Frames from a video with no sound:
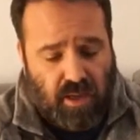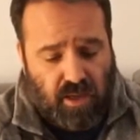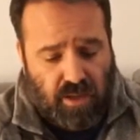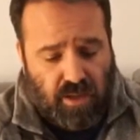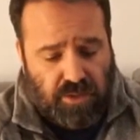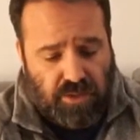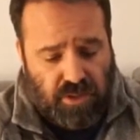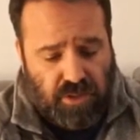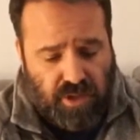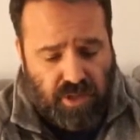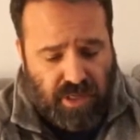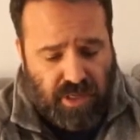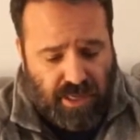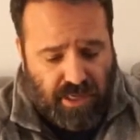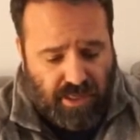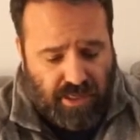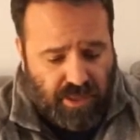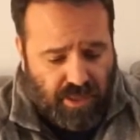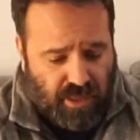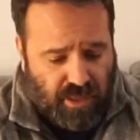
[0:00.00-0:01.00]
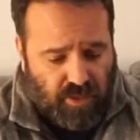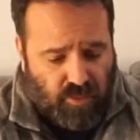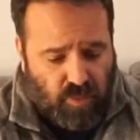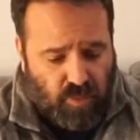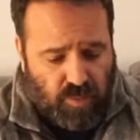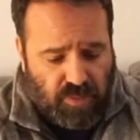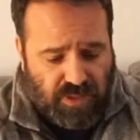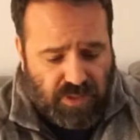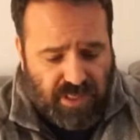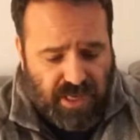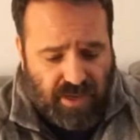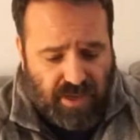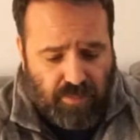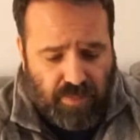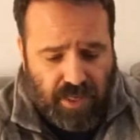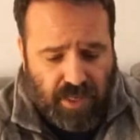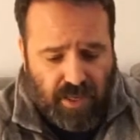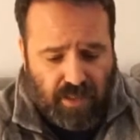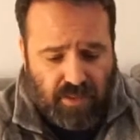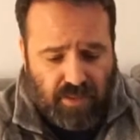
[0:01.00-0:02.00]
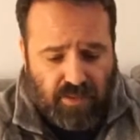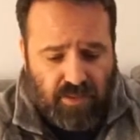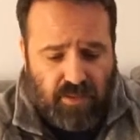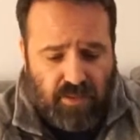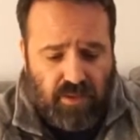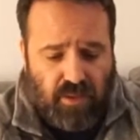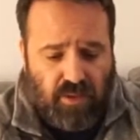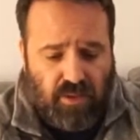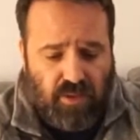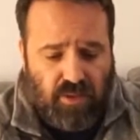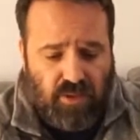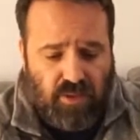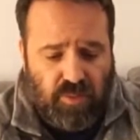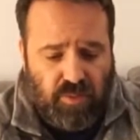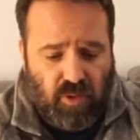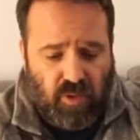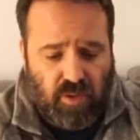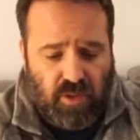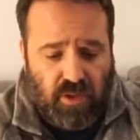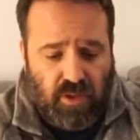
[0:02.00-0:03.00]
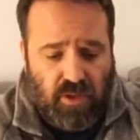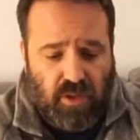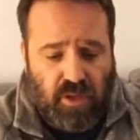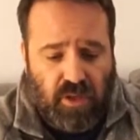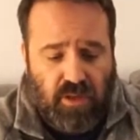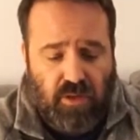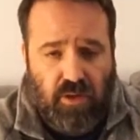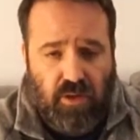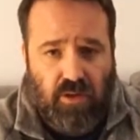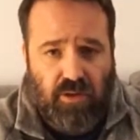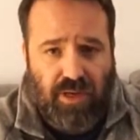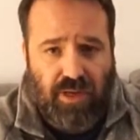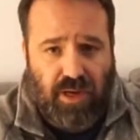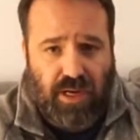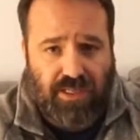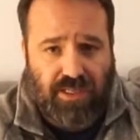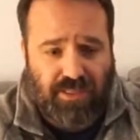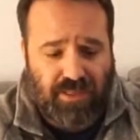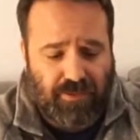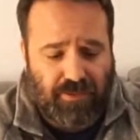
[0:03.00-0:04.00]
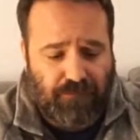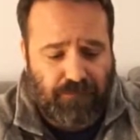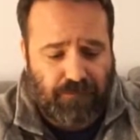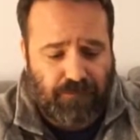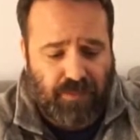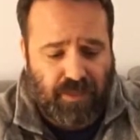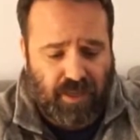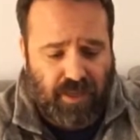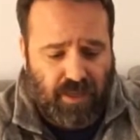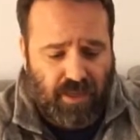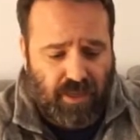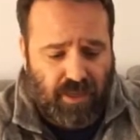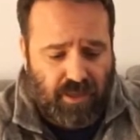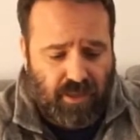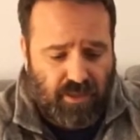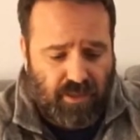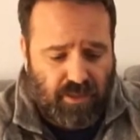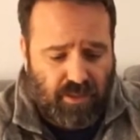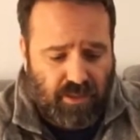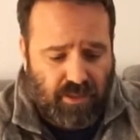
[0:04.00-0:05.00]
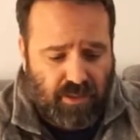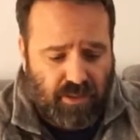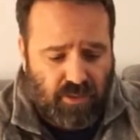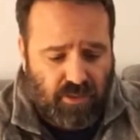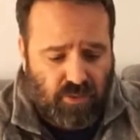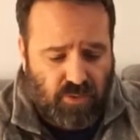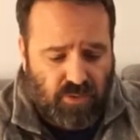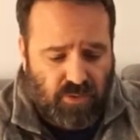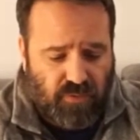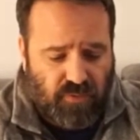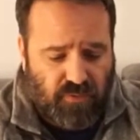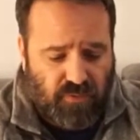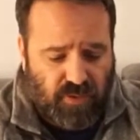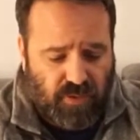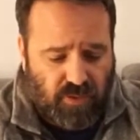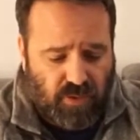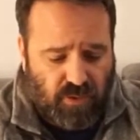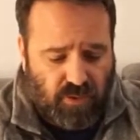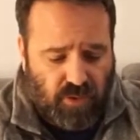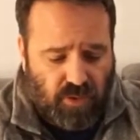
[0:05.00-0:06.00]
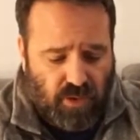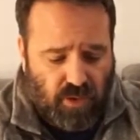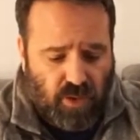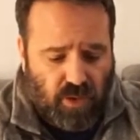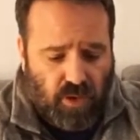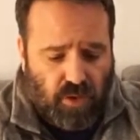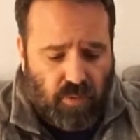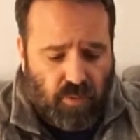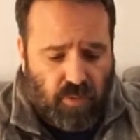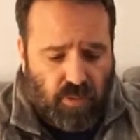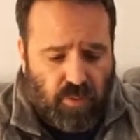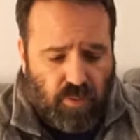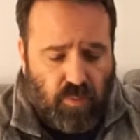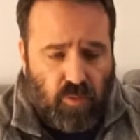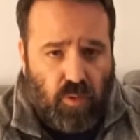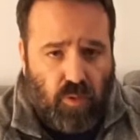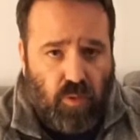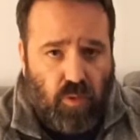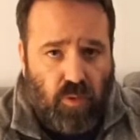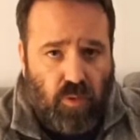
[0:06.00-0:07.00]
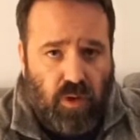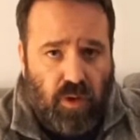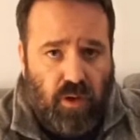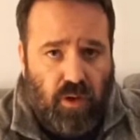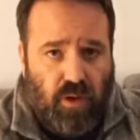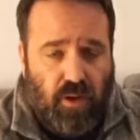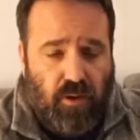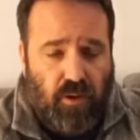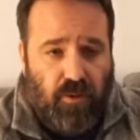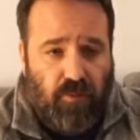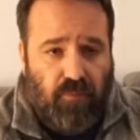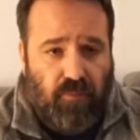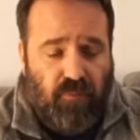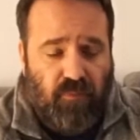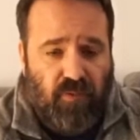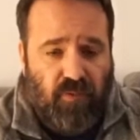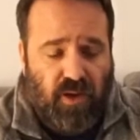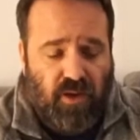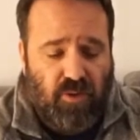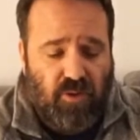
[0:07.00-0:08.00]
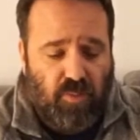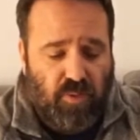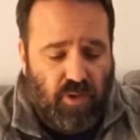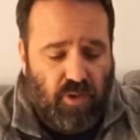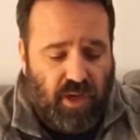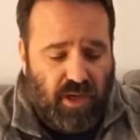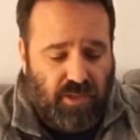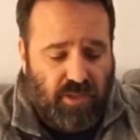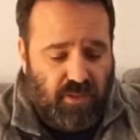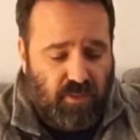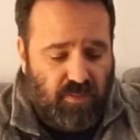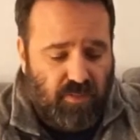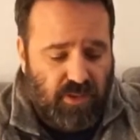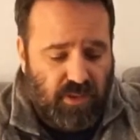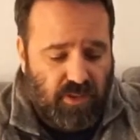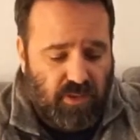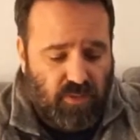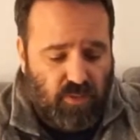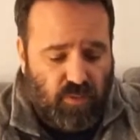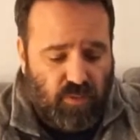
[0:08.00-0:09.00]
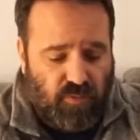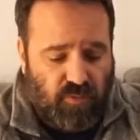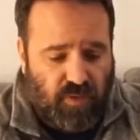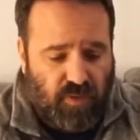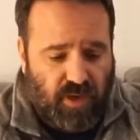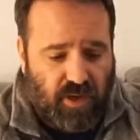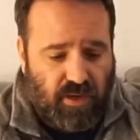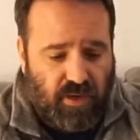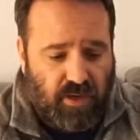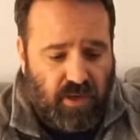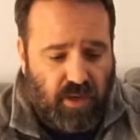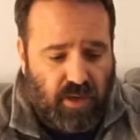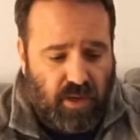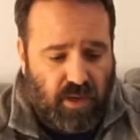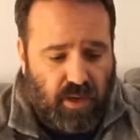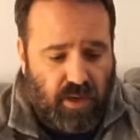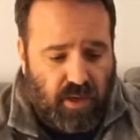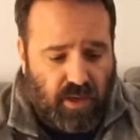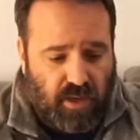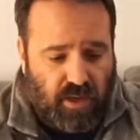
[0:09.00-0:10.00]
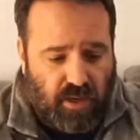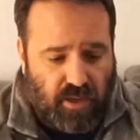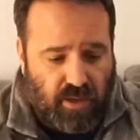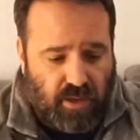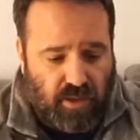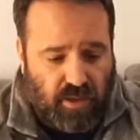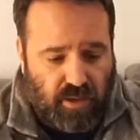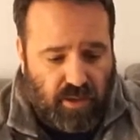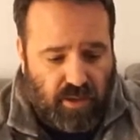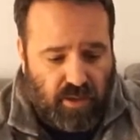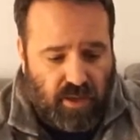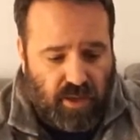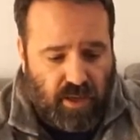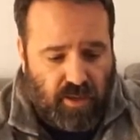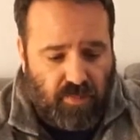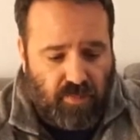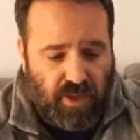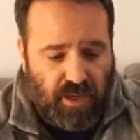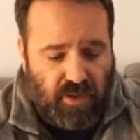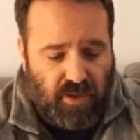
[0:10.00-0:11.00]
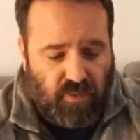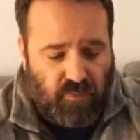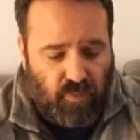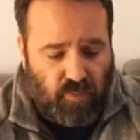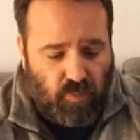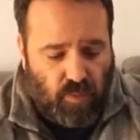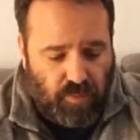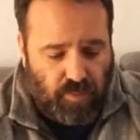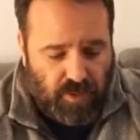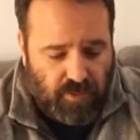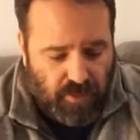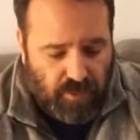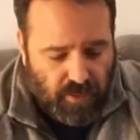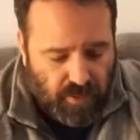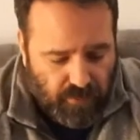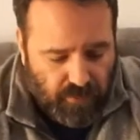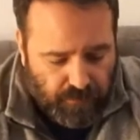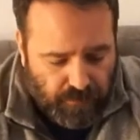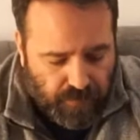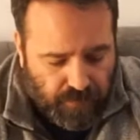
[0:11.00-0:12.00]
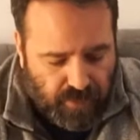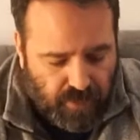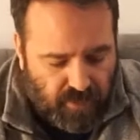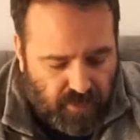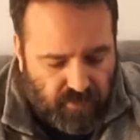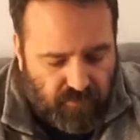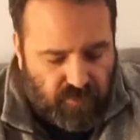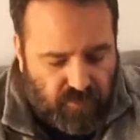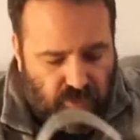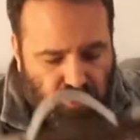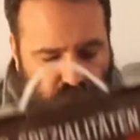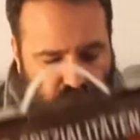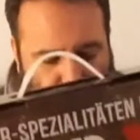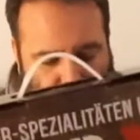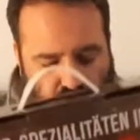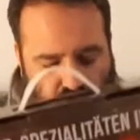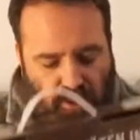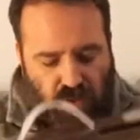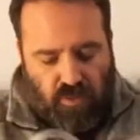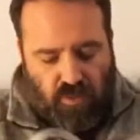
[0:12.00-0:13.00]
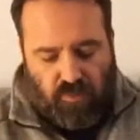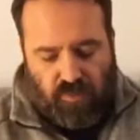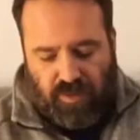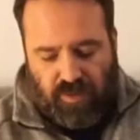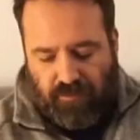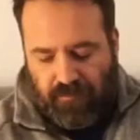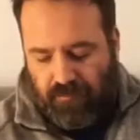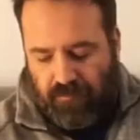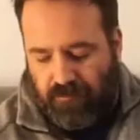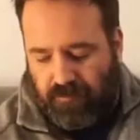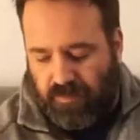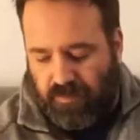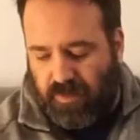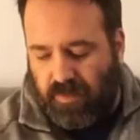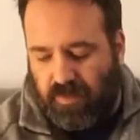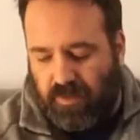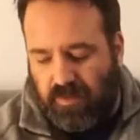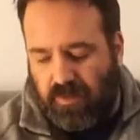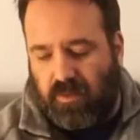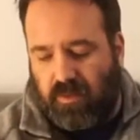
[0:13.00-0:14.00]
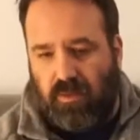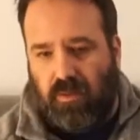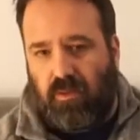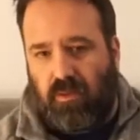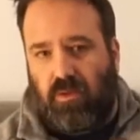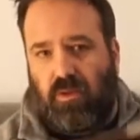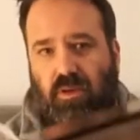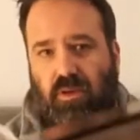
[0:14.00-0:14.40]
So unlike a woman's handbag, this is a lot smaller and a lot lighter, and it's also filled with more valuable items than you would find in a handbag of a woman. If you turn it over, you